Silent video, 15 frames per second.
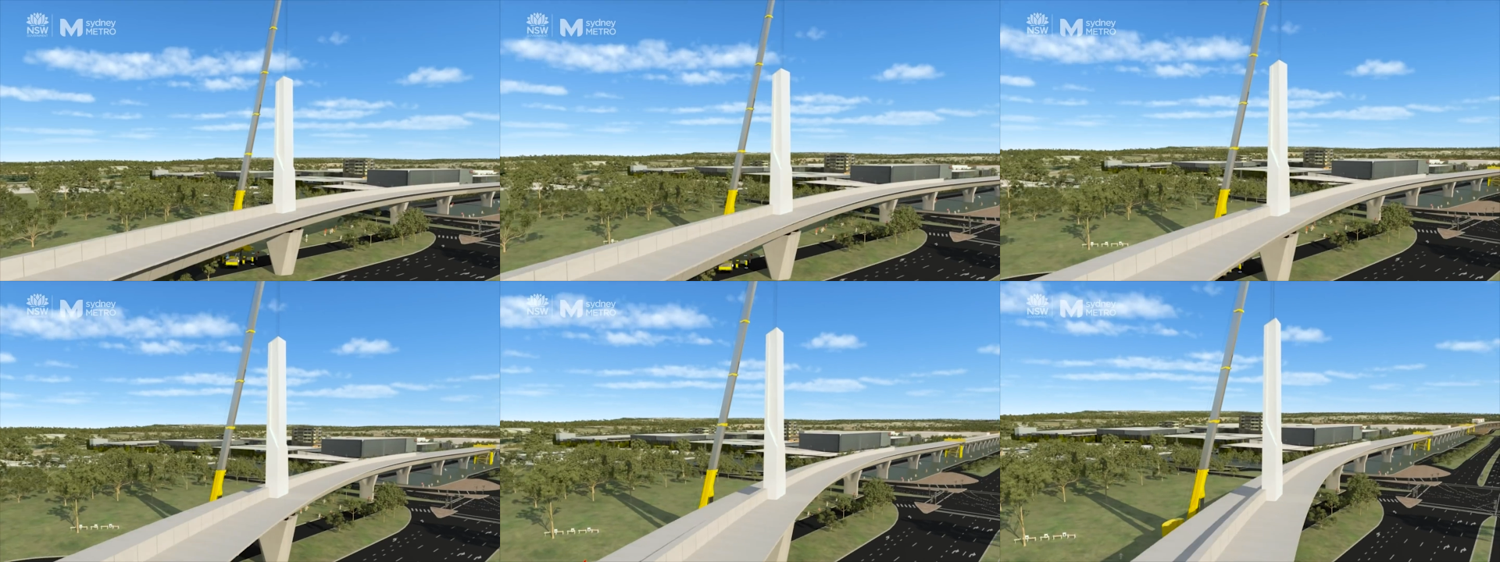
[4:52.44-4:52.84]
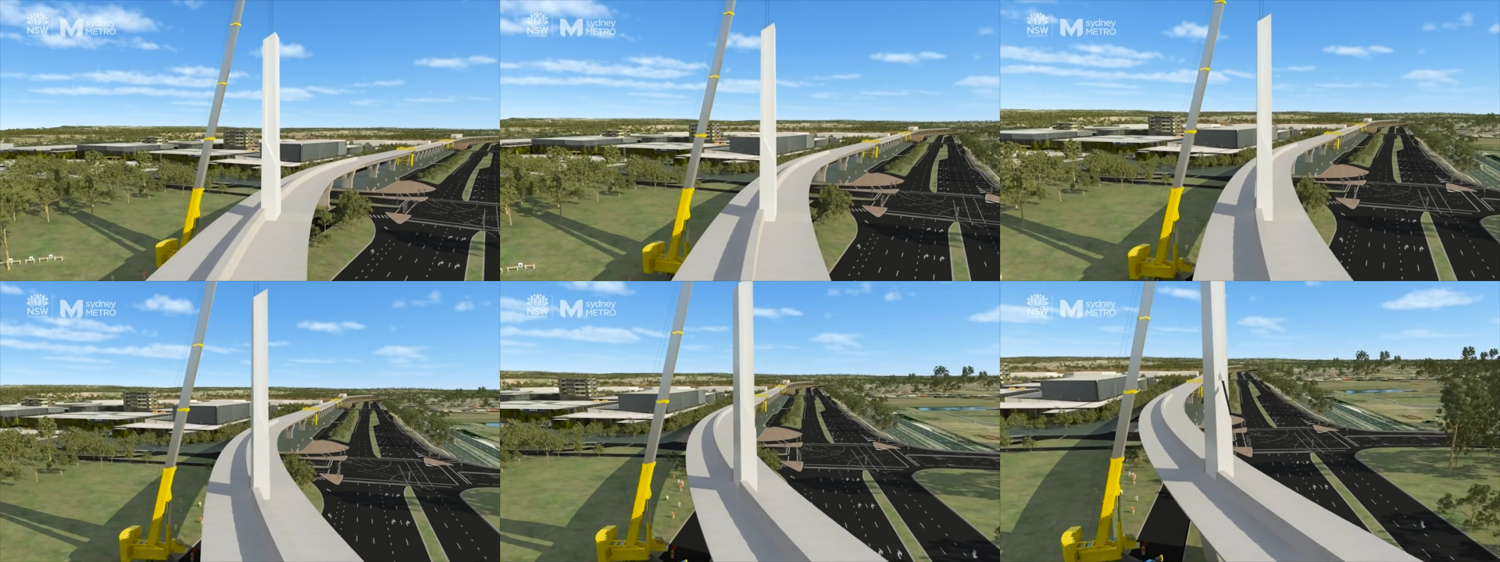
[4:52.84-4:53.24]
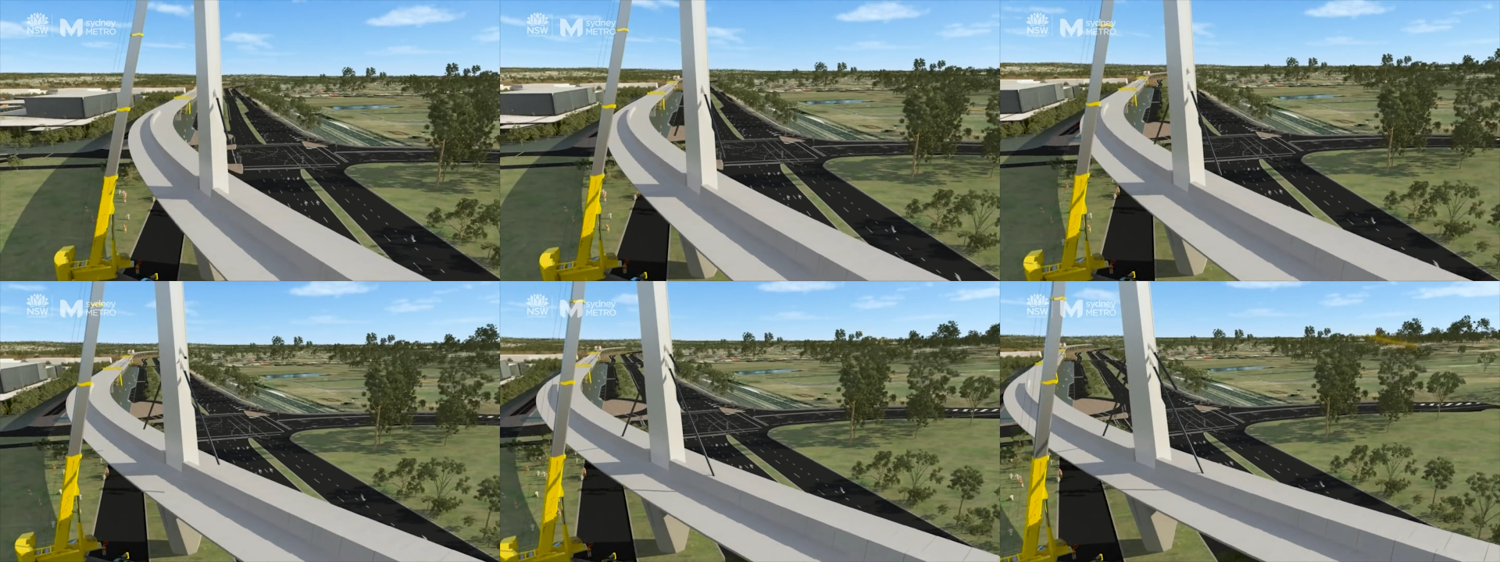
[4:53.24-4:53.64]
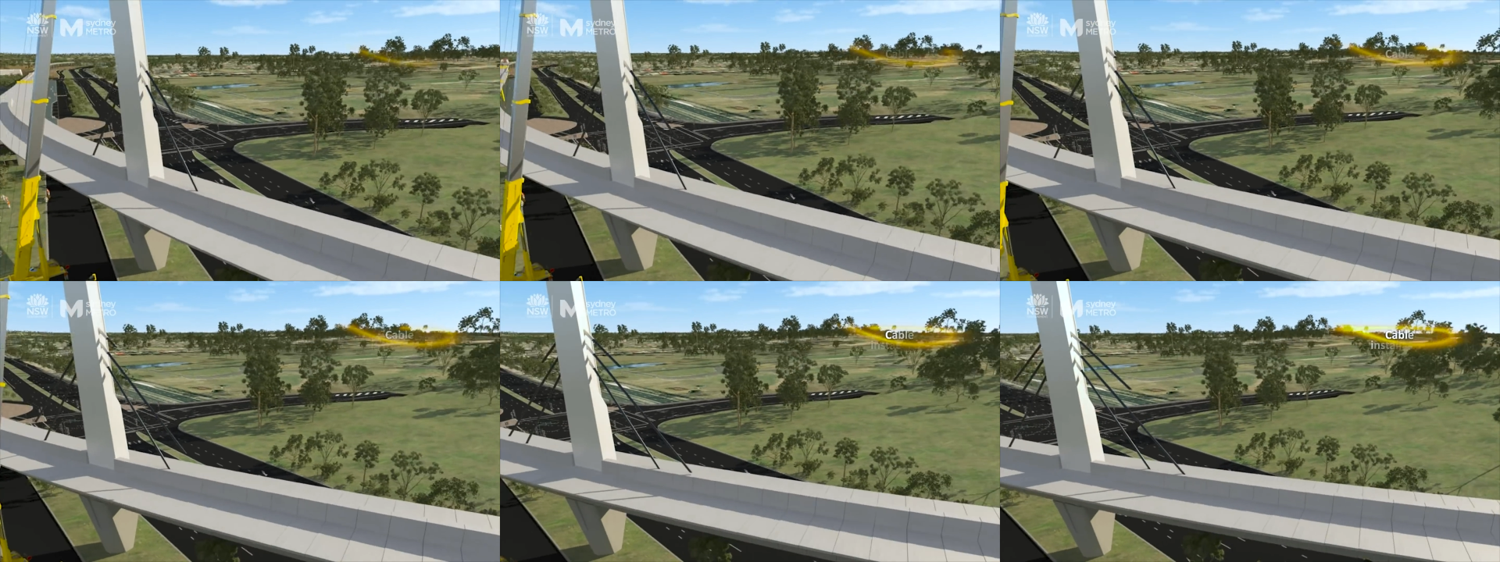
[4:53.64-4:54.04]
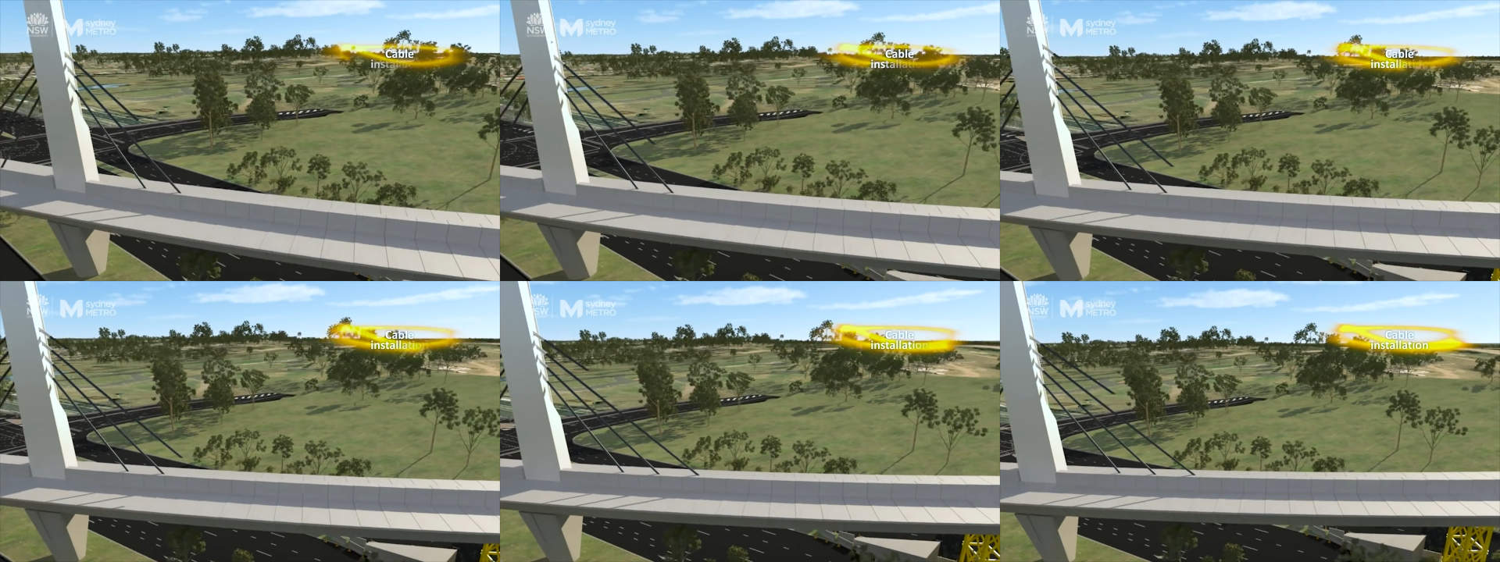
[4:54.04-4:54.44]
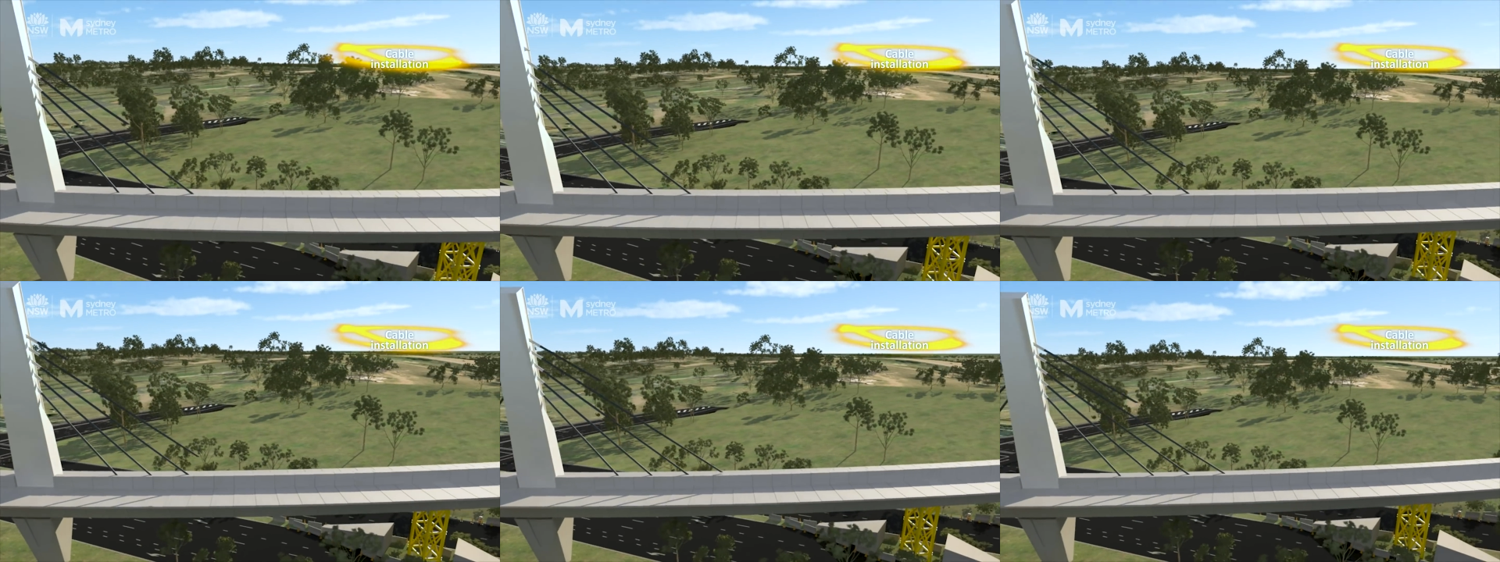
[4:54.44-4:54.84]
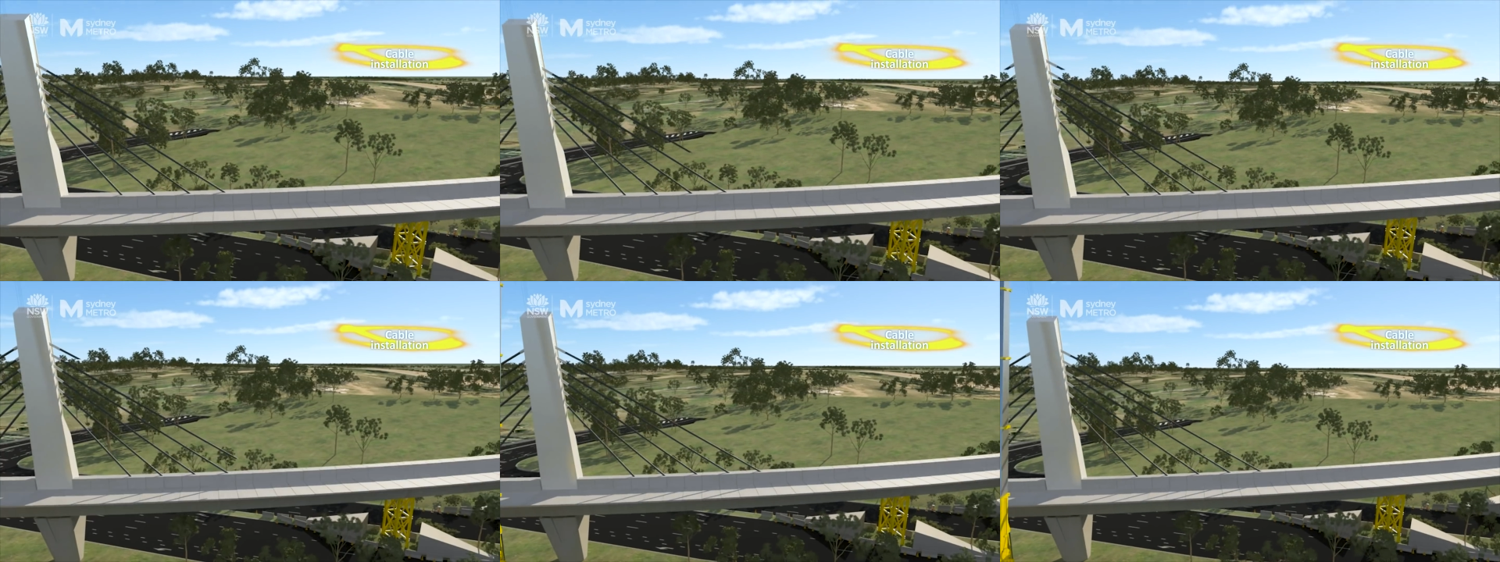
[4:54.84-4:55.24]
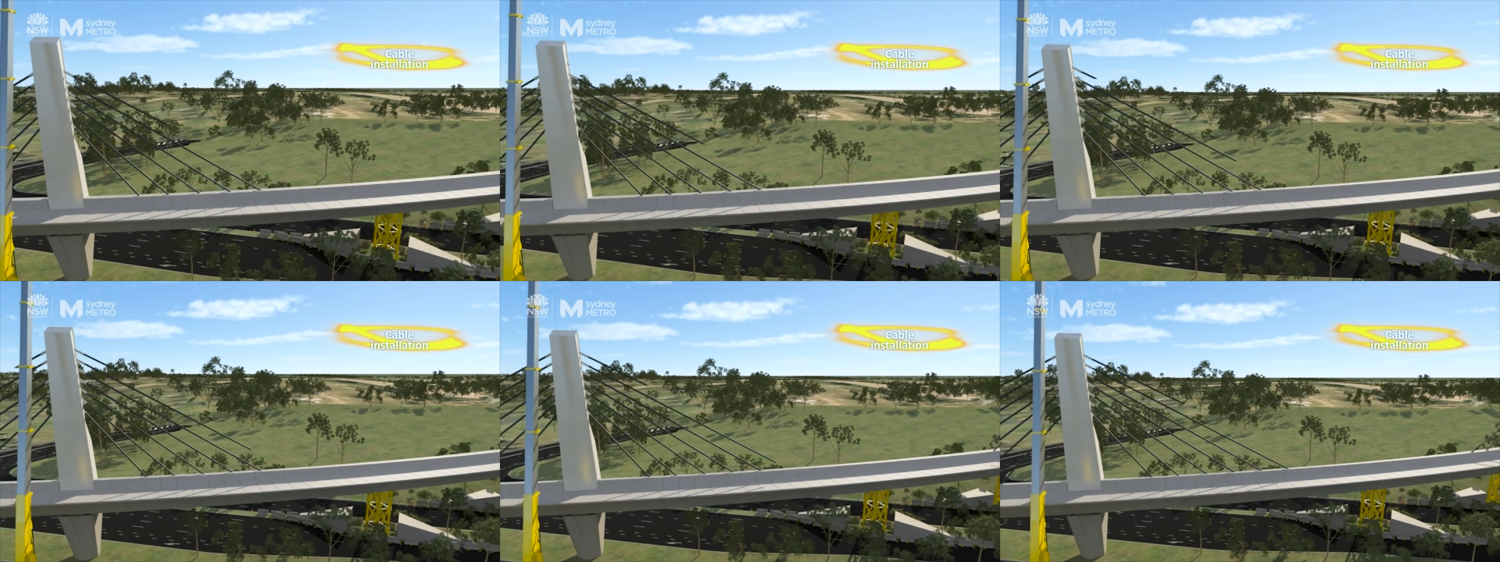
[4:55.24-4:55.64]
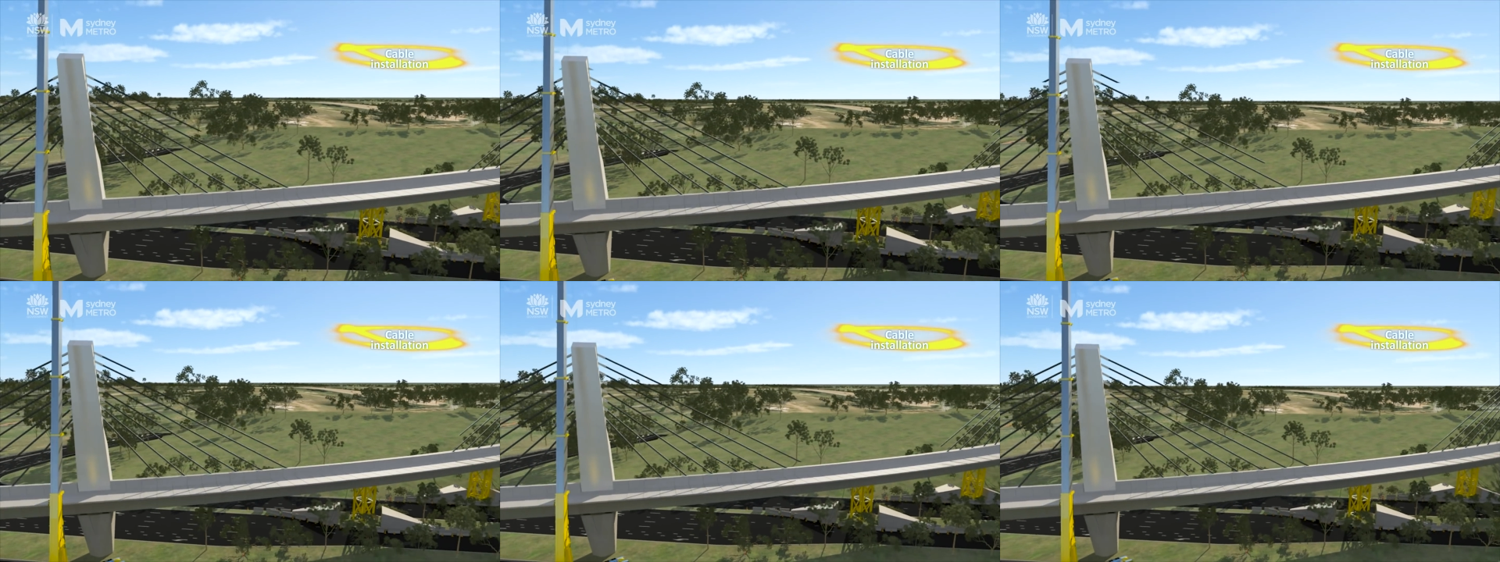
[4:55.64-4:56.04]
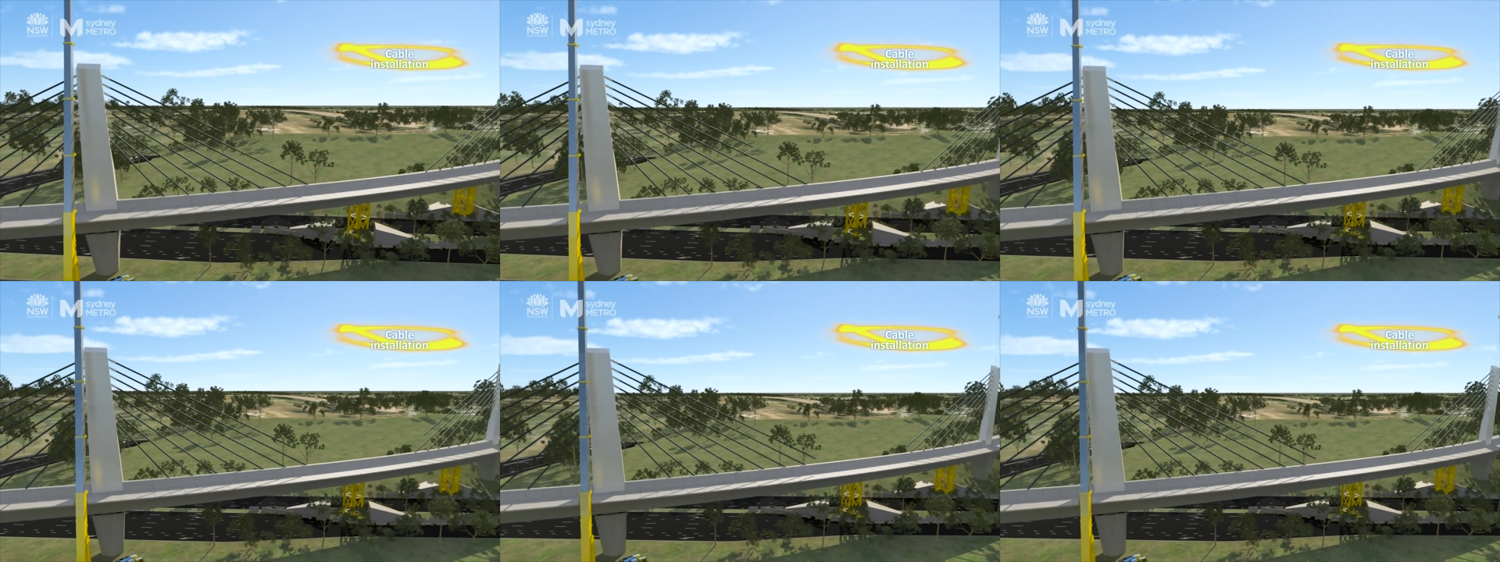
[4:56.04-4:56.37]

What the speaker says: Nobody's mouth can be seen.